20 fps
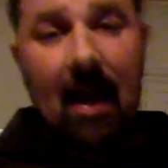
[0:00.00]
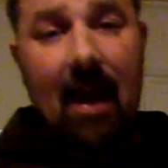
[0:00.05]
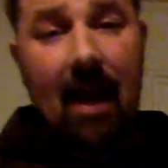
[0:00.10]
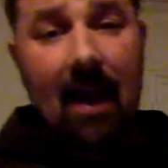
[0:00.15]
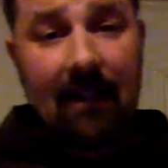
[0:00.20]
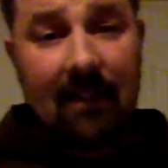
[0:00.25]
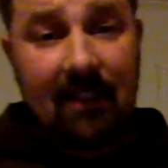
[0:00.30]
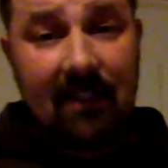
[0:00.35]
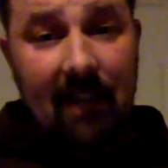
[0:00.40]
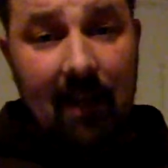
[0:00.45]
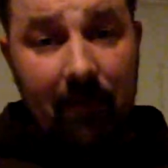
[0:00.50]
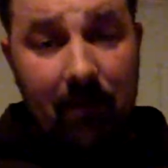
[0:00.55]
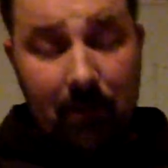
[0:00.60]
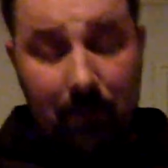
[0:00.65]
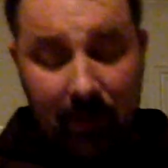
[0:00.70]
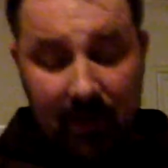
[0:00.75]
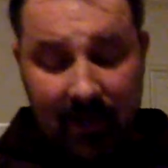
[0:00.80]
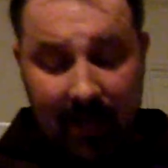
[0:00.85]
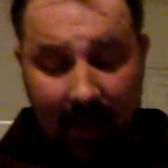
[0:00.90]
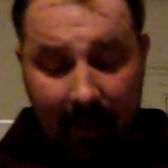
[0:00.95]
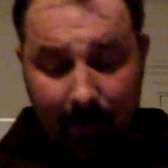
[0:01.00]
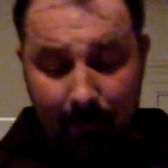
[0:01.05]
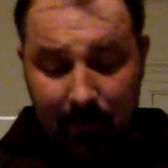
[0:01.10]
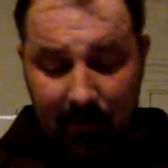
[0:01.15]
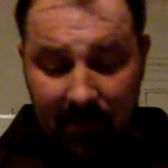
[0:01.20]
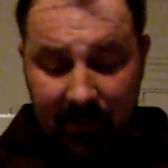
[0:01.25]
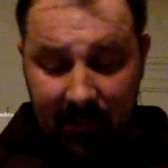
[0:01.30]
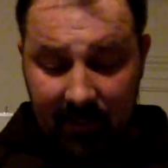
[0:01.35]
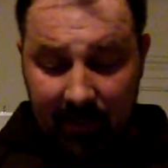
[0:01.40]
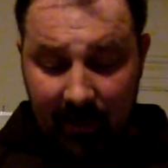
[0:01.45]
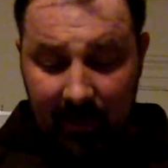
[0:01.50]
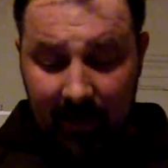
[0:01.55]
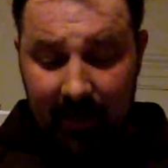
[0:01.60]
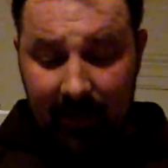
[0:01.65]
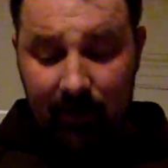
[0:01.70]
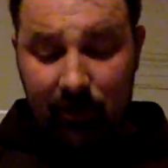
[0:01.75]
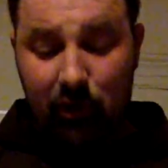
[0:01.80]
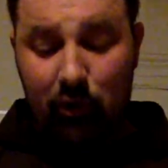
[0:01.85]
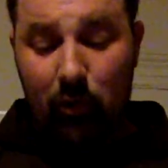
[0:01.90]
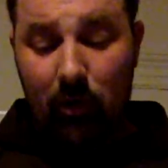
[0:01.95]
At 7 p.m.
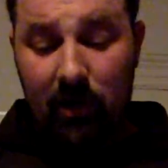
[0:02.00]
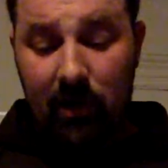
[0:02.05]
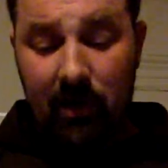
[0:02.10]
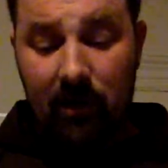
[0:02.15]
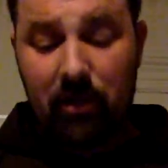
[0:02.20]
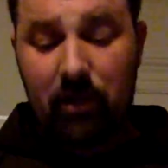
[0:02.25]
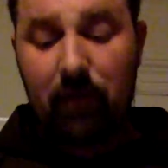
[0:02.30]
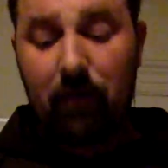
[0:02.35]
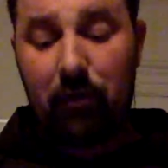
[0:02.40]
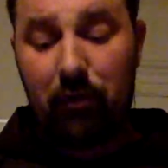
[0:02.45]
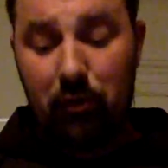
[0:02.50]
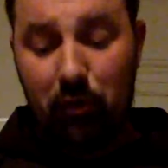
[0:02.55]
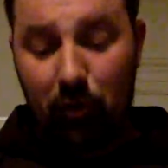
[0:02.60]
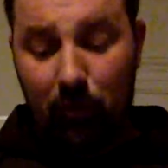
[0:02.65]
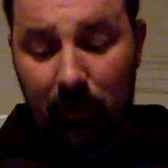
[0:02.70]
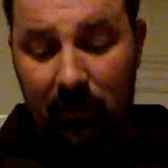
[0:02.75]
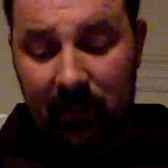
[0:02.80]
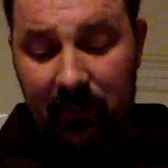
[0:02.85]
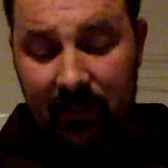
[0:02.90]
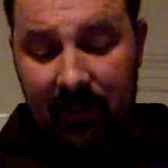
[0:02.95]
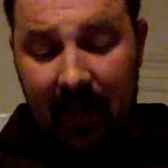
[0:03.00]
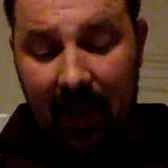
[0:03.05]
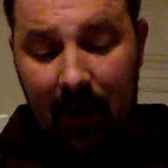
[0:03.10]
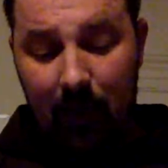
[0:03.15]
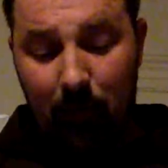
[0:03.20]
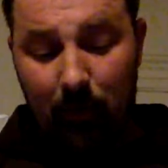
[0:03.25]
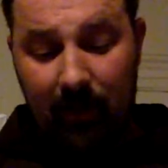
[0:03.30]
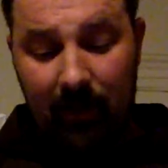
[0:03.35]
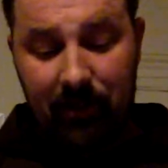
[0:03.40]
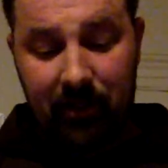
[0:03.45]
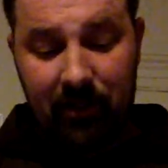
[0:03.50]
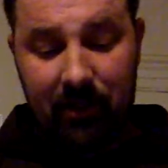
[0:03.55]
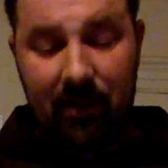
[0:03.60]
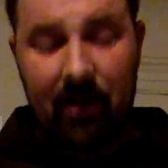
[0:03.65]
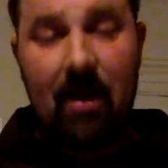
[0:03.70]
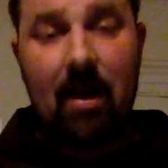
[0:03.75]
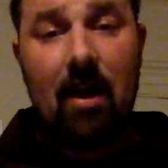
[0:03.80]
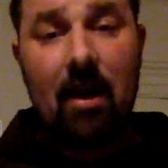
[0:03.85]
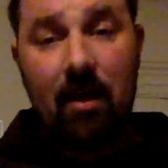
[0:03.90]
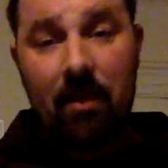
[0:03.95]
tonight, join us for Eucharistic Adoration.